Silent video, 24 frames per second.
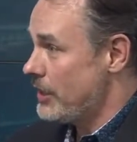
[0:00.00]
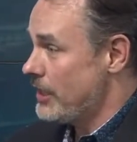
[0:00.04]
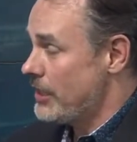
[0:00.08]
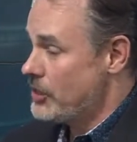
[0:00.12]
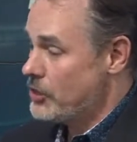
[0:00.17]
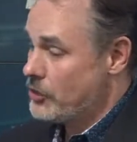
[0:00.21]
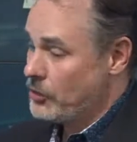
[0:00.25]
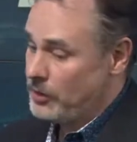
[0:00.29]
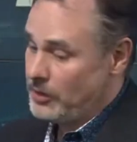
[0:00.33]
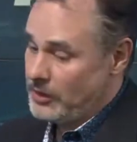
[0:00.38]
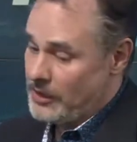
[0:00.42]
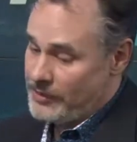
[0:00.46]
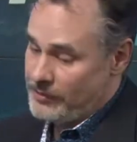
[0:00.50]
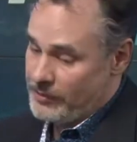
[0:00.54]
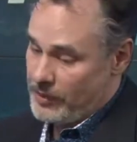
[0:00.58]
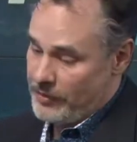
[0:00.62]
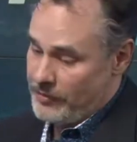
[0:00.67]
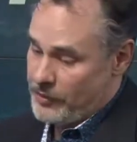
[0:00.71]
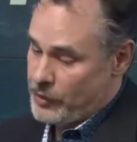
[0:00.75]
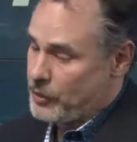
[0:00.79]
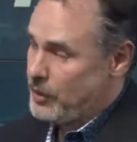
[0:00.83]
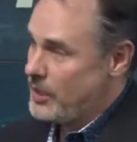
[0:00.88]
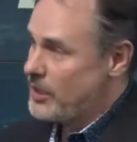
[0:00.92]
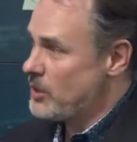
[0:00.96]
Is there a level
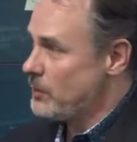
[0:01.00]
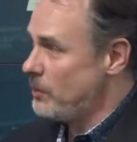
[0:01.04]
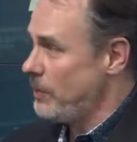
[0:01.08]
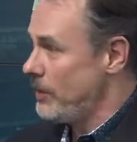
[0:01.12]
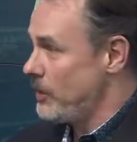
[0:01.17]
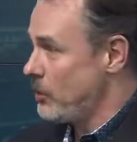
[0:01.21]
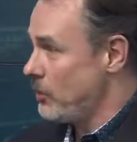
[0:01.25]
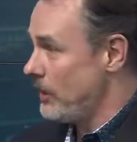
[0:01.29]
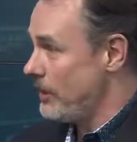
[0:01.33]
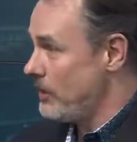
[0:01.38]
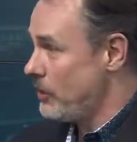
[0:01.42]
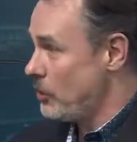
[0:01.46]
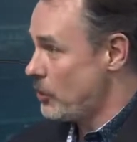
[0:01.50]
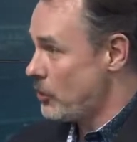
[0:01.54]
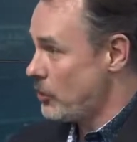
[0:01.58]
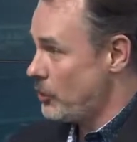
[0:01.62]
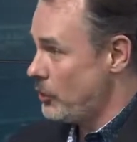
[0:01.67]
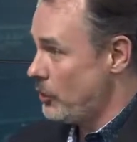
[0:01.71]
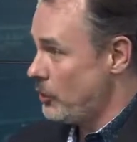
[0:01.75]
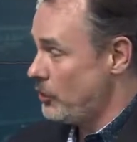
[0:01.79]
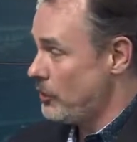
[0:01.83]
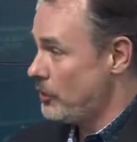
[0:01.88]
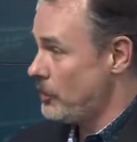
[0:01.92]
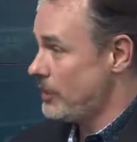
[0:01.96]
of trust between the
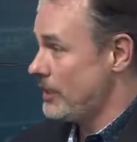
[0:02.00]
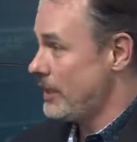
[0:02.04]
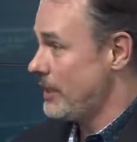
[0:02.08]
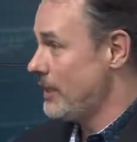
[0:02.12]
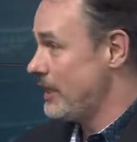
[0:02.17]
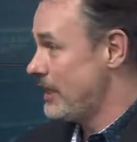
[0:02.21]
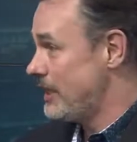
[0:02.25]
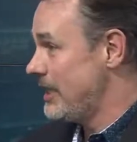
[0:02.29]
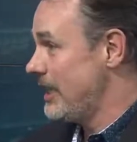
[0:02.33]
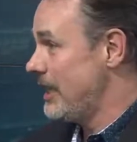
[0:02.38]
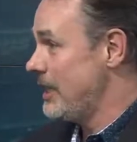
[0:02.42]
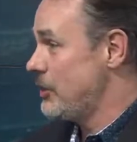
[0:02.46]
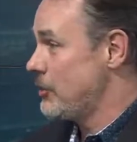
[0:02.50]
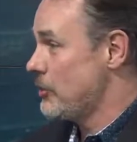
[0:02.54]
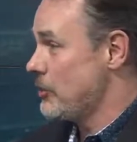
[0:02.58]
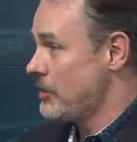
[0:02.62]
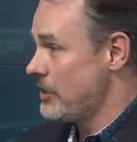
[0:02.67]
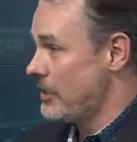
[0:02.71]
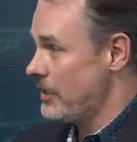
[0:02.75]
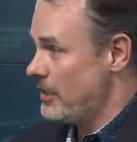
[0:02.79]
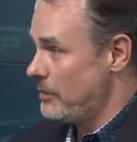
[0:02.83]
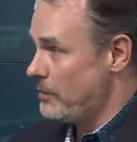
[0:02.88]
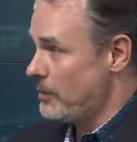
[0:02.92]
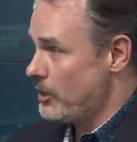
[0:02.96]
students and the
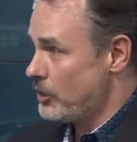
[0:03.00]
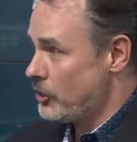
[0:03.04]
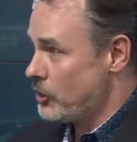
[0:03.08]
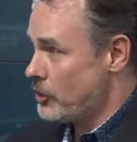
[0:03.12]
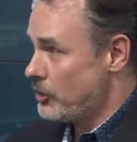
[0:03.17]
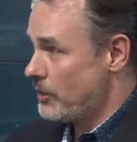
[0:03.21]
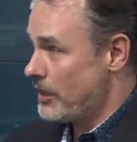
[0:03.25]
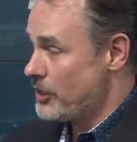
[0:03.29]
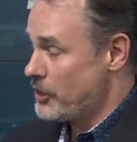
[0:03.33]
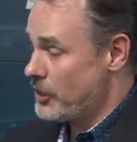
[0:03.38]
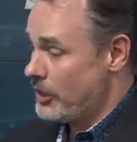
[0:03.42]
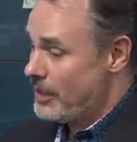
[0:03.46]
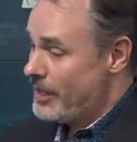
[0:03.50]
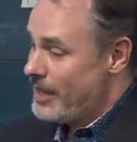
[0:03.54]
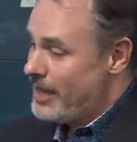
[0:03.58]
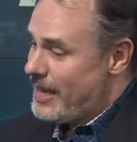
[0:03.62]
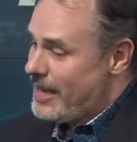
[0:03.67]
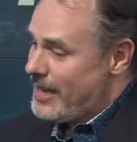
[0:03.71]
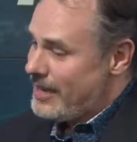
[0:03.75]
teachers and the administration